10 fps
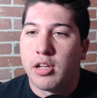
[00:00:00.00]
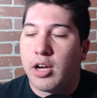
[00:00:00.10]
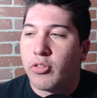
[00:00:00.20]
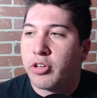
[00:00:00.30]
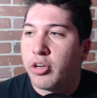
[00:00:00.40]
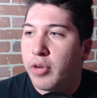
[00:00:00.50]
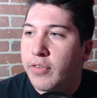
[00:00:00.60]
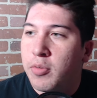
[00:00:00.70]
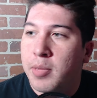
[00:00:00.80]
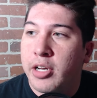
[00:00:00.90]
How's it going
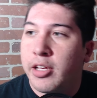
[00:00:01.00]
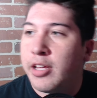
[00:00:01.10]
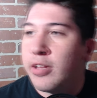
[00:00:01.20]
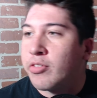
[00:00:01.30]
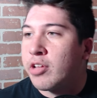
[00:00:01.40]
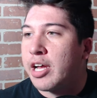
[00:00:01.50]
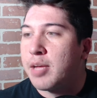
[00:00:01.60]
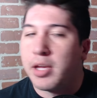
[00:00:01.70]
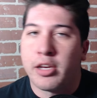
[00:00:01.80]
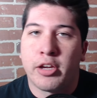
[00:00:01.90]
everybody? It is
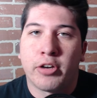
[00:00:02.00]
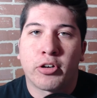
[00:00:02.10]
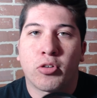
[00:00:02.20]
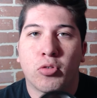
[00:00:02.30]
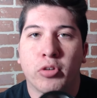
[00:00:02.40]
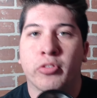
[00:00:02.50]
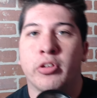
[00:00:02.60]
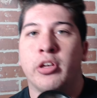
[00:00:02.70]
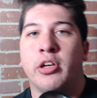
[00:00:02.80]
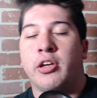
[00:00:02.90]
Tyman here and of course
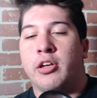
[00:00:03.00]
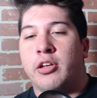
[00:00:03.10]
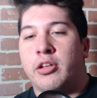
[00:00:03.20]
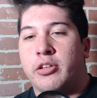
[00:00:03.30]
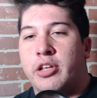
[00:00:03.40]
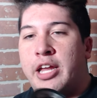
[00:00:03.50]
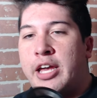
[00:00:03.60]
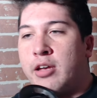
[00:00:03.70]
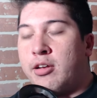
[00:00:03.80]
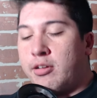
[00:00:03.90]

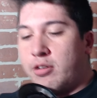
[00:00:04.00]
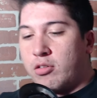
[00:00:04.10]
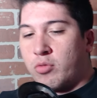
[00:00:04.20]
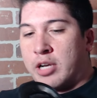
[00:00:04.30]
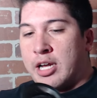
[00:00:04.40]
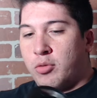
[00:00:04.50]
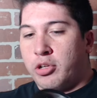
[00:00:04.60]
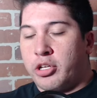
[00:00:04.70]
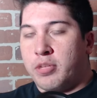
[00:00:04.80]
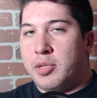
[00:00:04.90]
today we're not
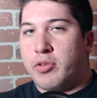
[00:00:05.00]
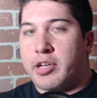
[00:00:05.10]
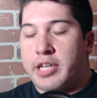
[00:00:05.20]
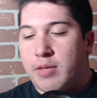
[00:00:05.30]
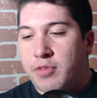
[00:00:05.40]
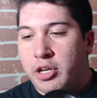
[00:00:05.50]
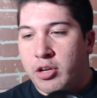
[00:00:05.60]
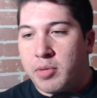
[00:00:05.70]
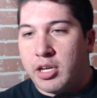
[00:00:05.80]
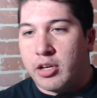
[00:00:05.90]
really going to be doing a game
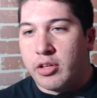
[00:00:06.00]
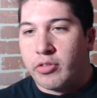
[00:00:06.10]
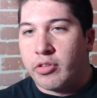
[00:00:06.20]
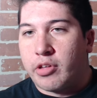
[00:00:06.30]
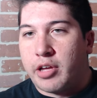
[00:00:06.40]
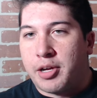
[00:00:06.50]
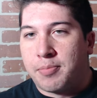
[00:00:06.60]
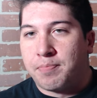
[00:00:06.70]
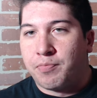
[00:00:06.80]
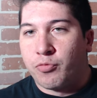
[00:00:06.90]
video because
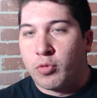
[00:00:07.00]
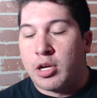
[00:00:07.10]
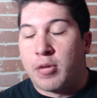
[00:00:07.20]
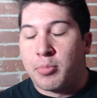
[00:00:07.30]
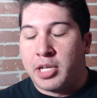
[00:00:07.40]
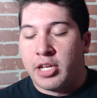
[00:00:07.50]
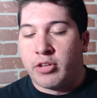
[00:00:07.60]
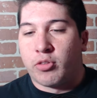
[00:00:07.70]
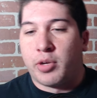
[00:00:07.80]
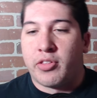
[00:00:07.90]
um, well I'm going to get
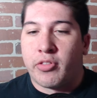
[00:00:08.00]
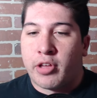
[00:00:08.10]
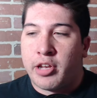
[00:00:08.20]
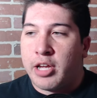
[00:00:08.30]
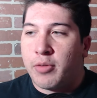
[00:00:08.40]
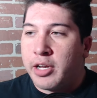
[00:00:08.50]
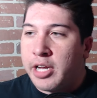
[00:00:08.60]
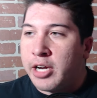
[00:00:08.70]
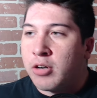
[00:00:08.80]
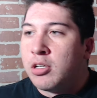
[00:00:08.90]
into reasons on that right
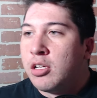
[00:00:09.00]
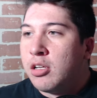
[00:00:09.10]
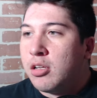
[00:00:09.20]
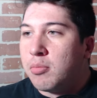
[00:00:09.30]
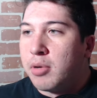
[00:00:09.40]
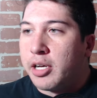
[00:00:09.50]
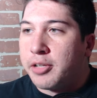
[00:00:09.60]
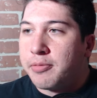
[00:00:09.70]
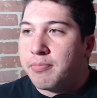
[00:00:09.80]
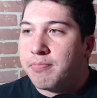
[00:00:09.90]
now but